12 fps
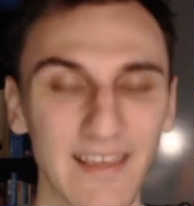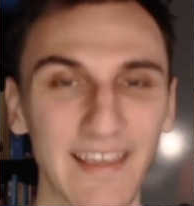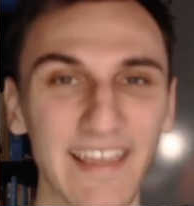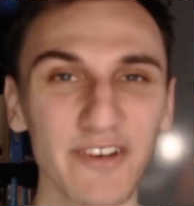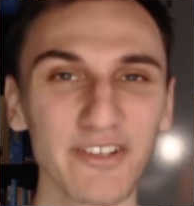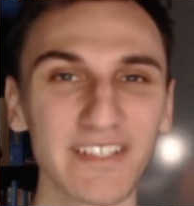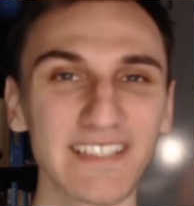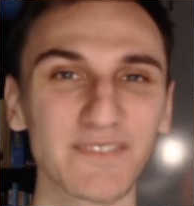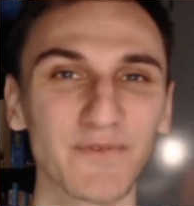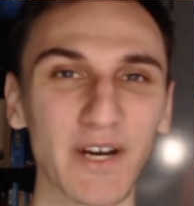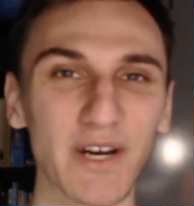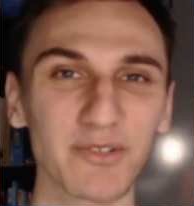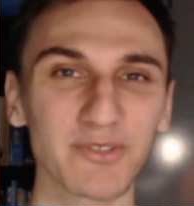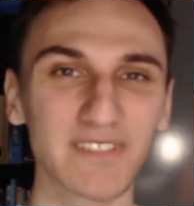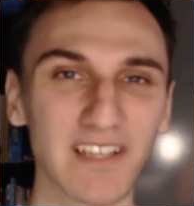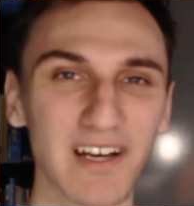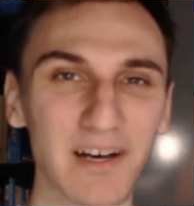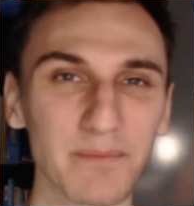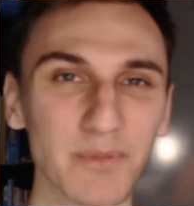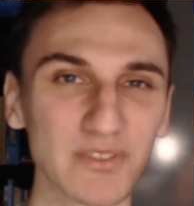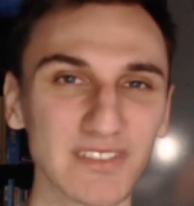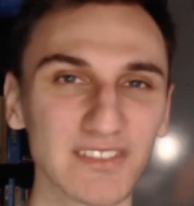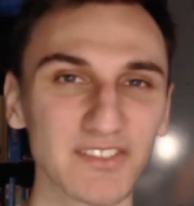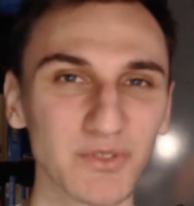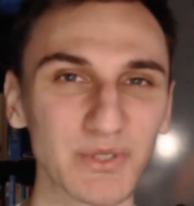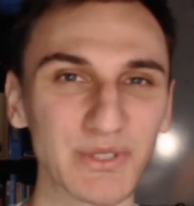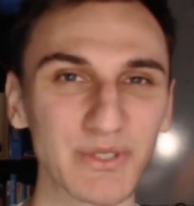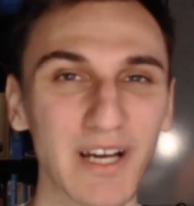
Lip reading: Air is vital to compost and soil.